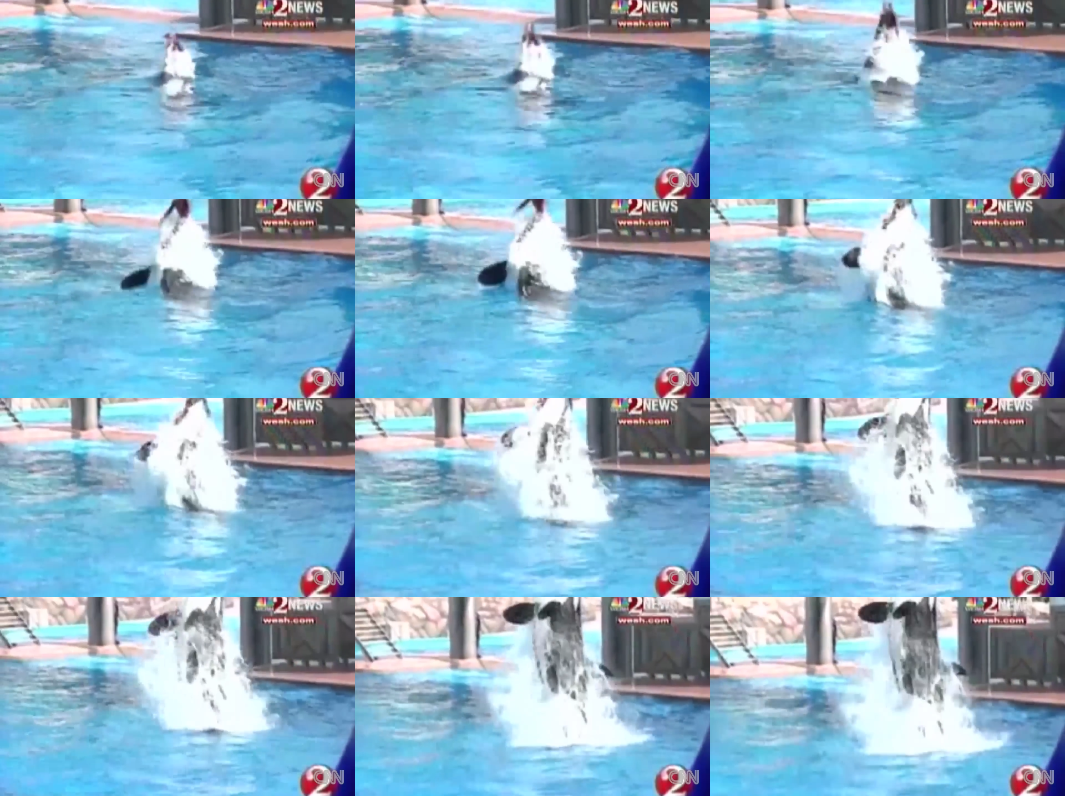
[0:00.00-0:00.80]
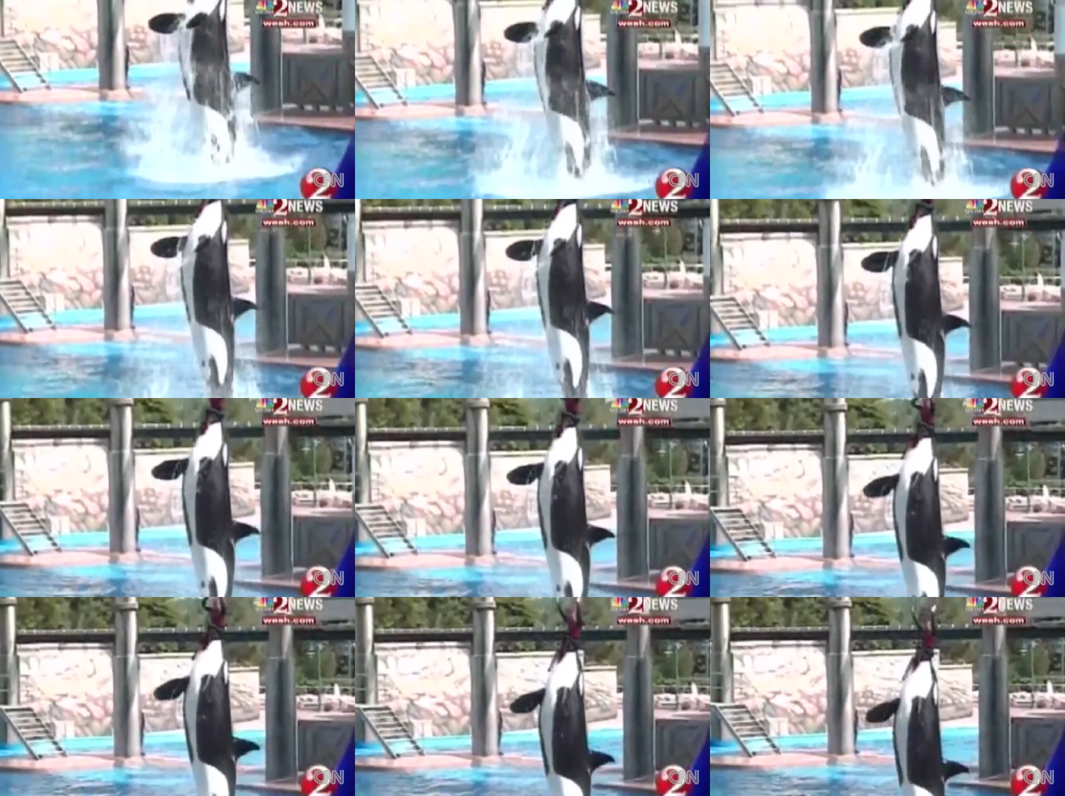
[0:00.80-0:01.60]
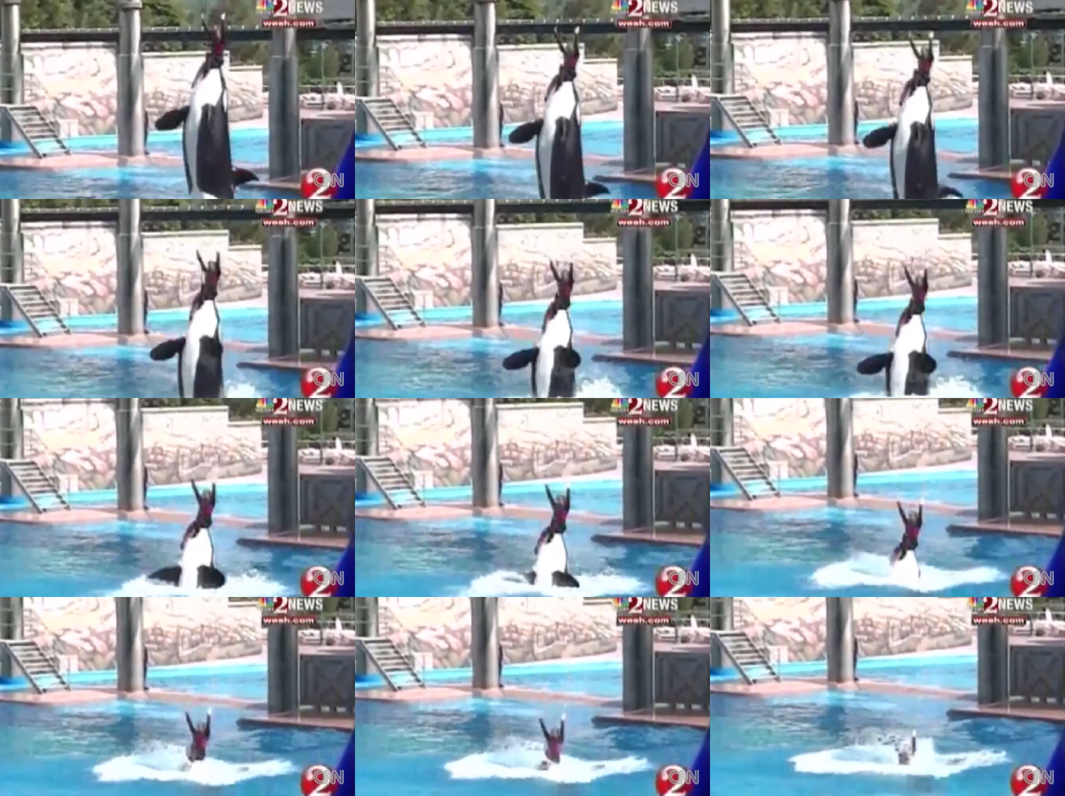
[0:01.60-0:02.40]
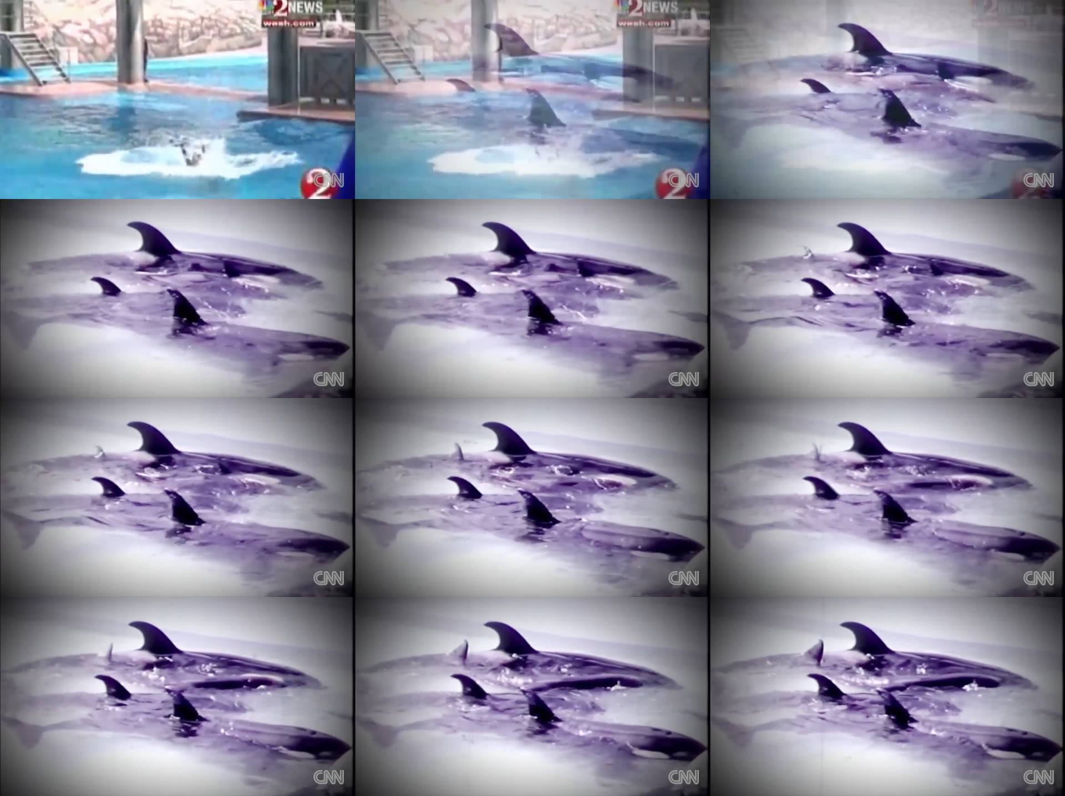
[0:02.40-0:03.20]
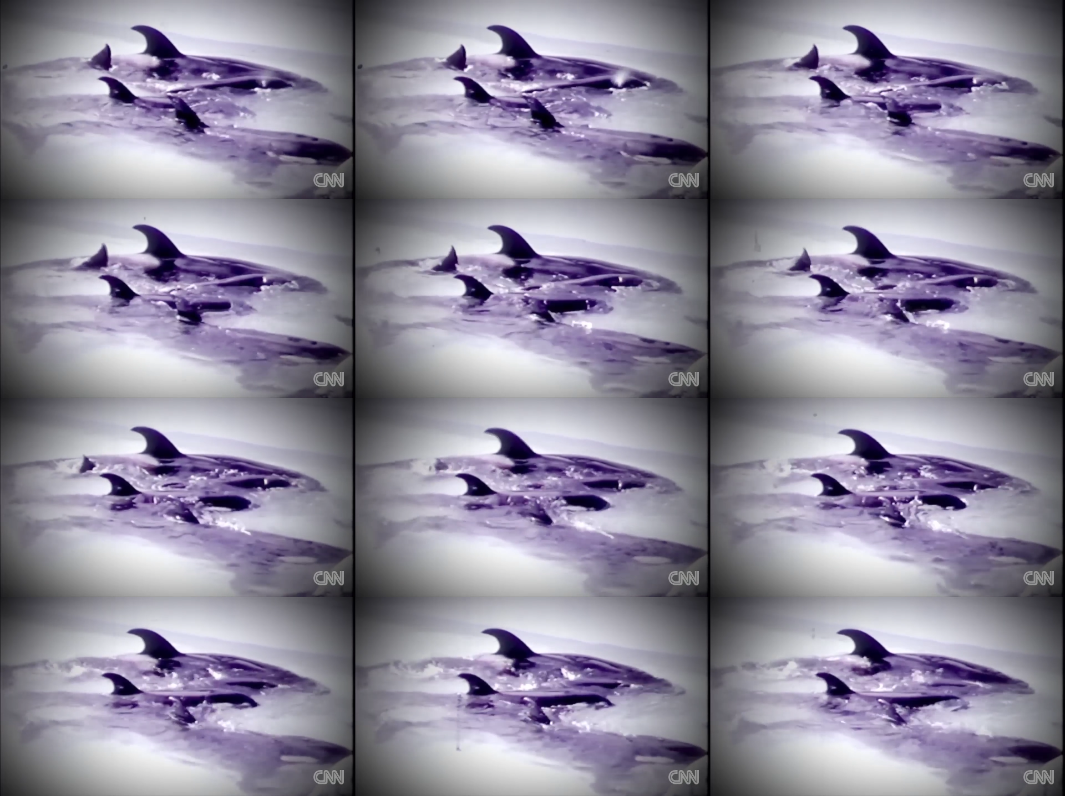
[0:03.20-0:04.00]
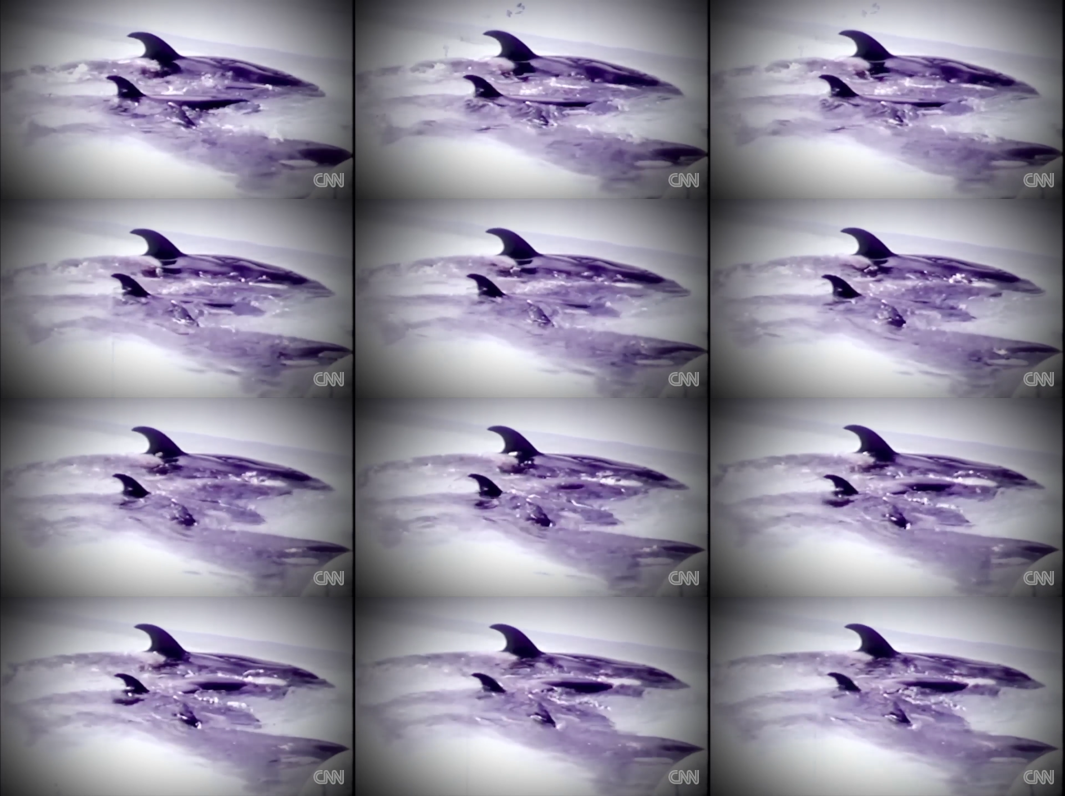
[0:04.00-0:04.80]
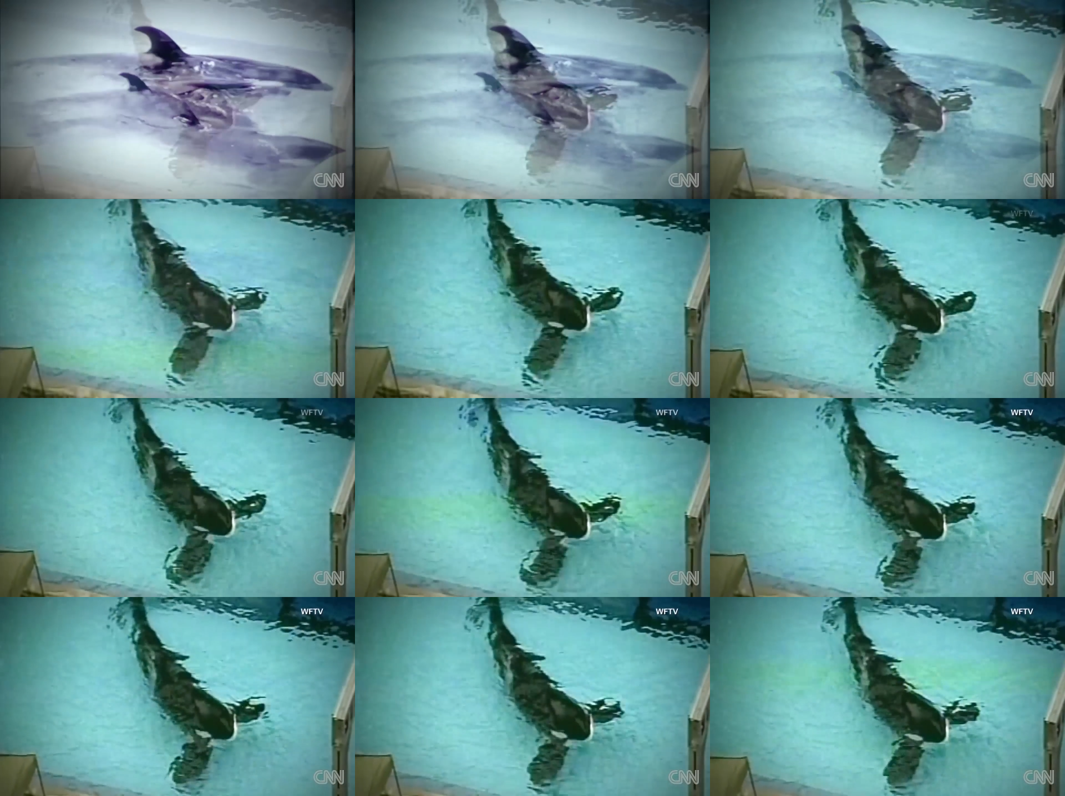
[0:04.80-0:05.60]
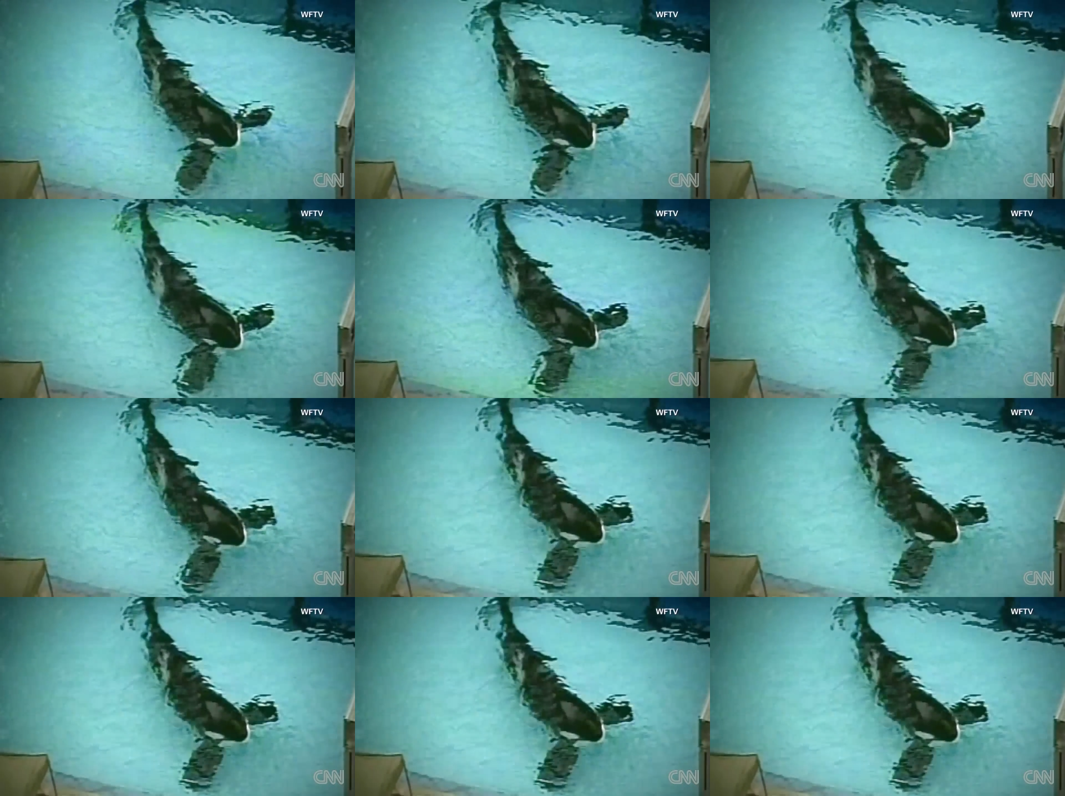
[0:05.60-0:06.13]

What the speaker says: [unreadable: no face in view]